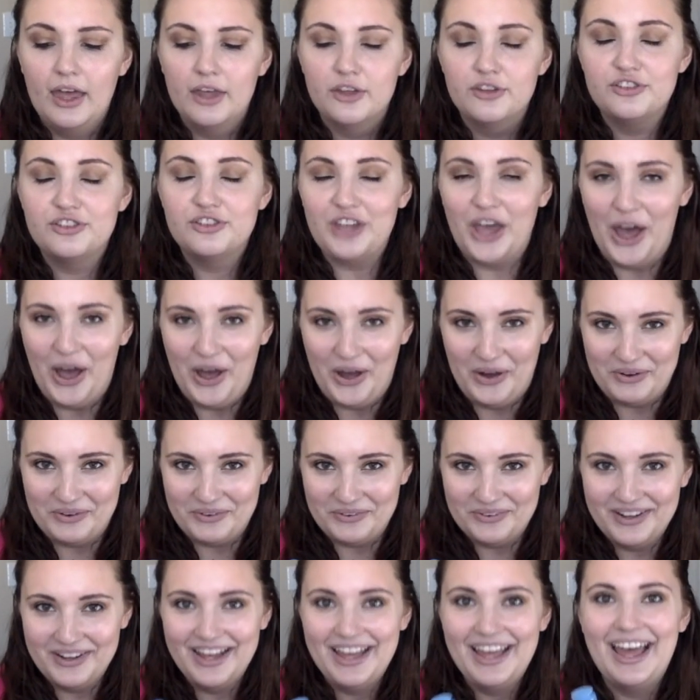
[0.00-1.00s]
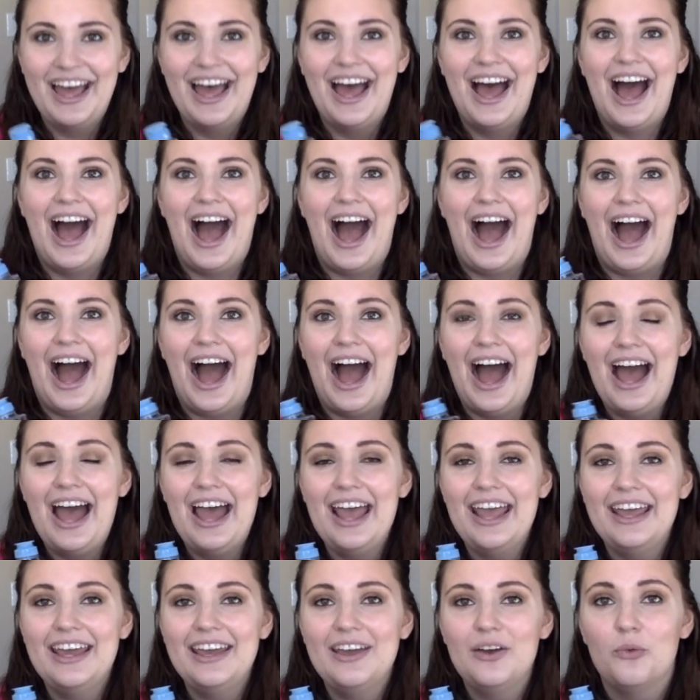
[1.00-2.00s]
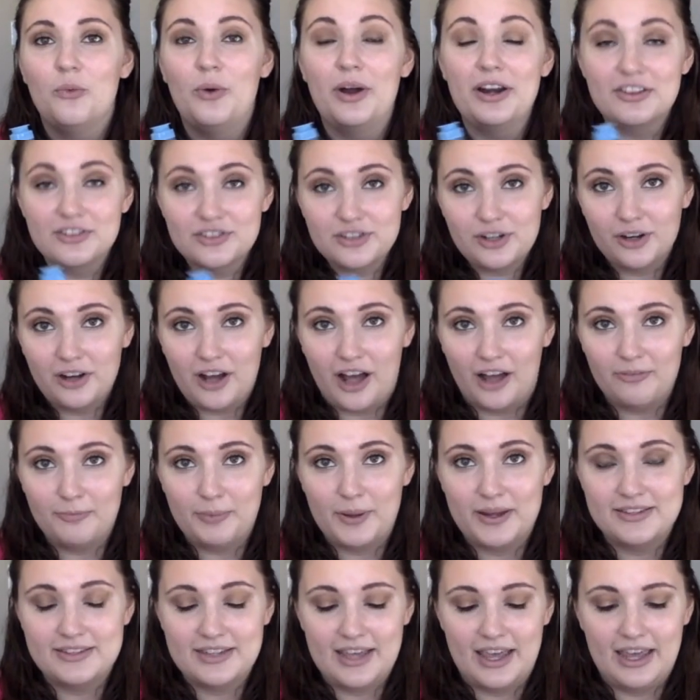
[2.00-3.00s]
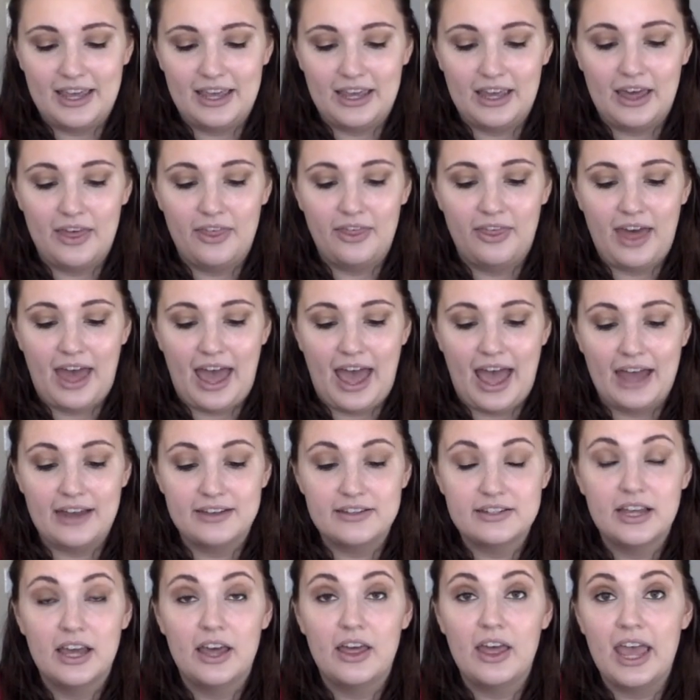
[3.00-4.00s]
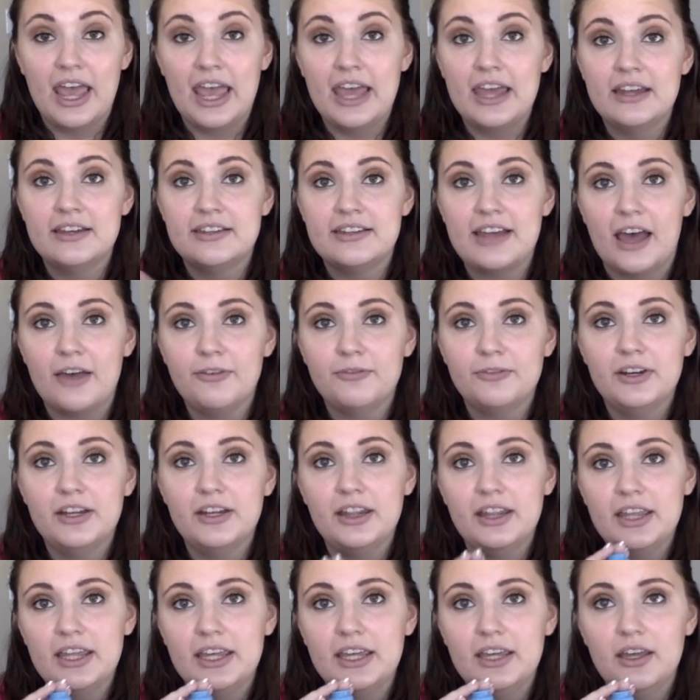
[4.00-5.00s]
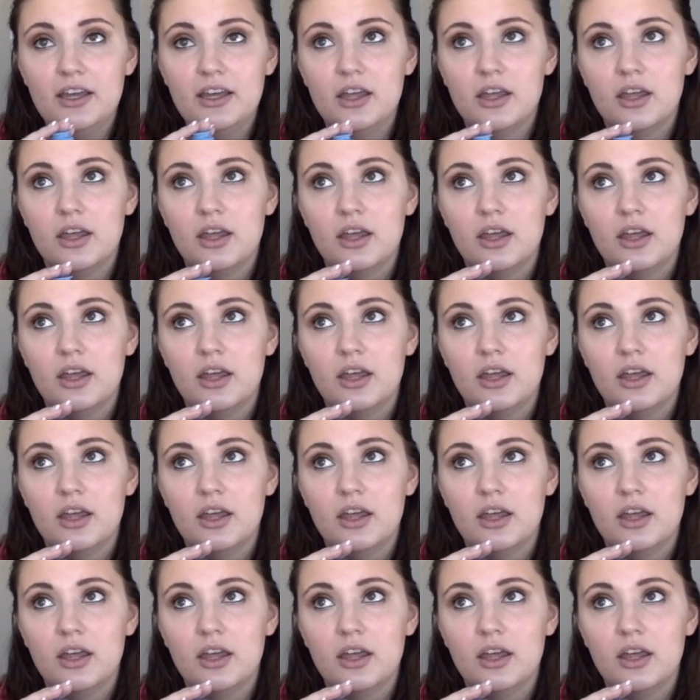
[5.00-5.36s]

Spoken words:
So I want to start off by saying that it definitely